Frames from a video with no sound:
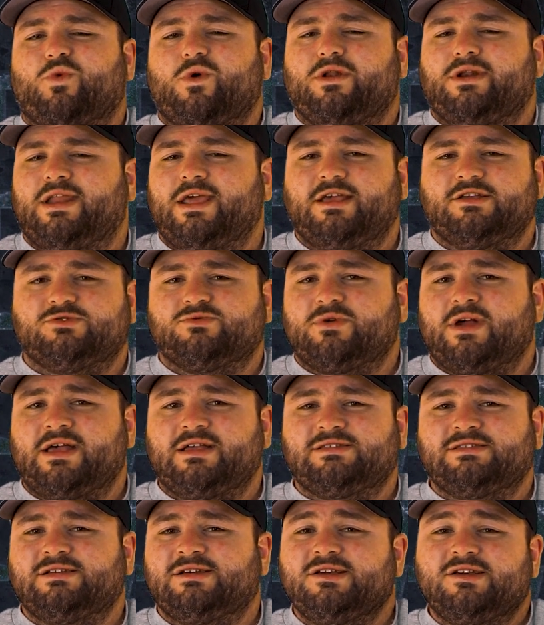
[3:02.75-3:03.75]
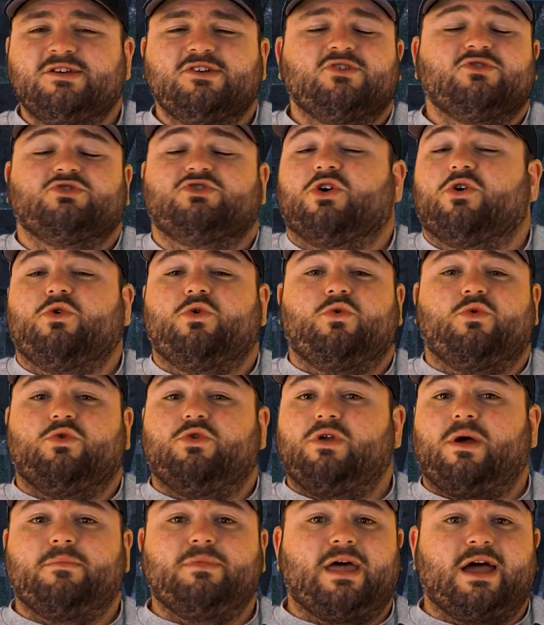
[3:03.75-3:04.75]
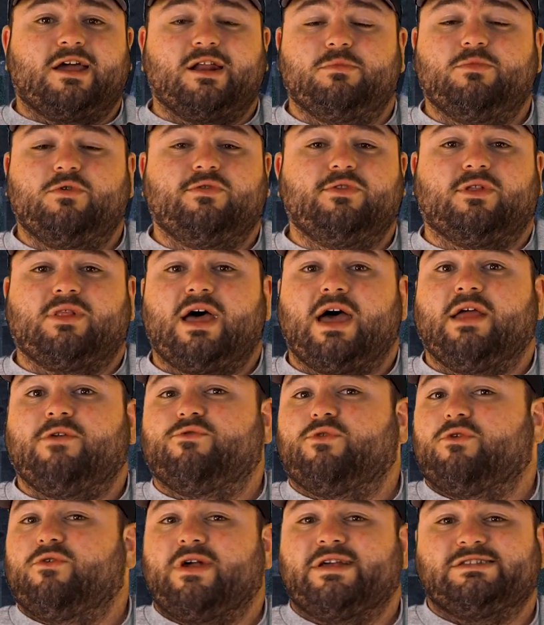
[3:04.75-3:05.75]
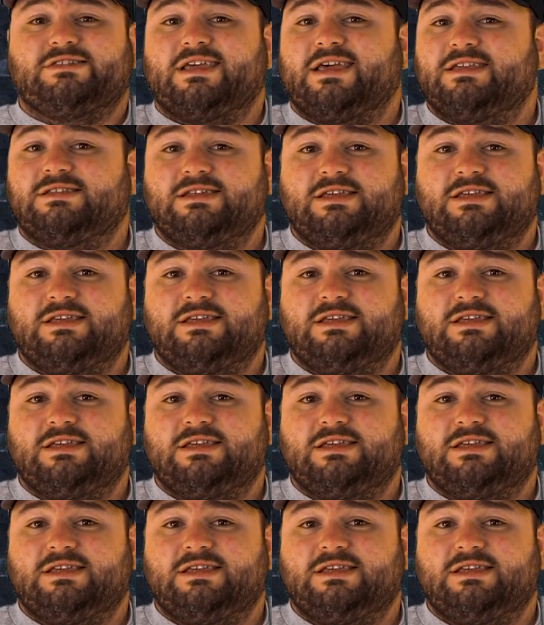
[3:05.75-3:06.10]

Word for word: 1 day's rest. So I'm not going to move the line for rest days